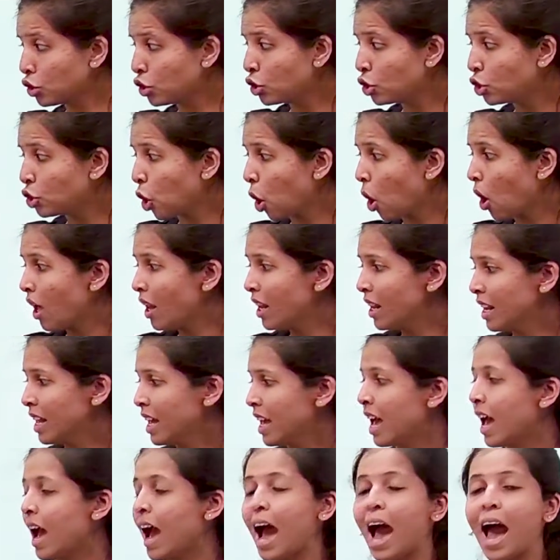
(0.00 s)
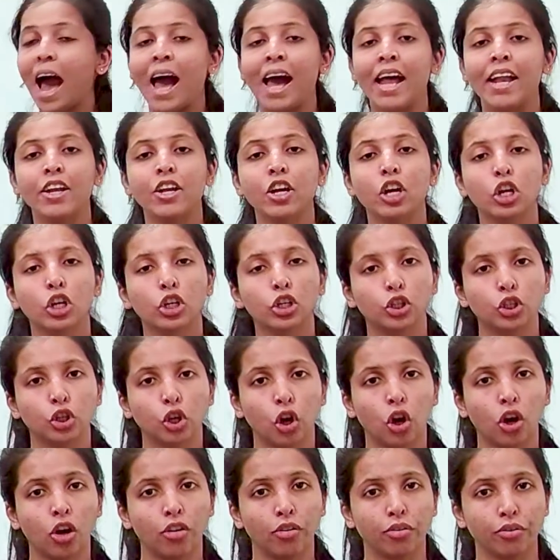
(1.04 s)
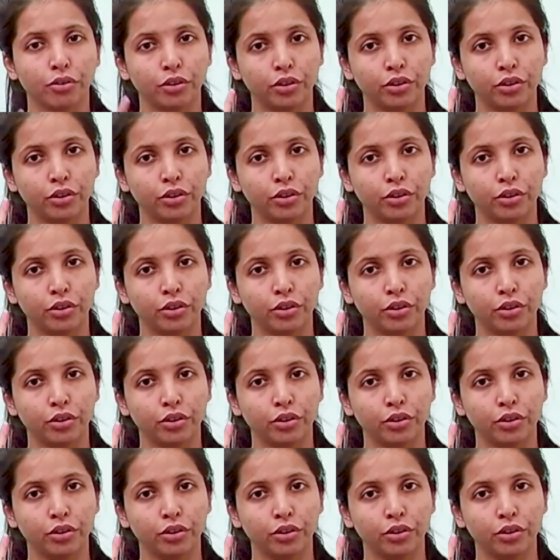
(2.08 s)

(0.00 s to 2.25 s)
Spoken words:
tall and dwarf.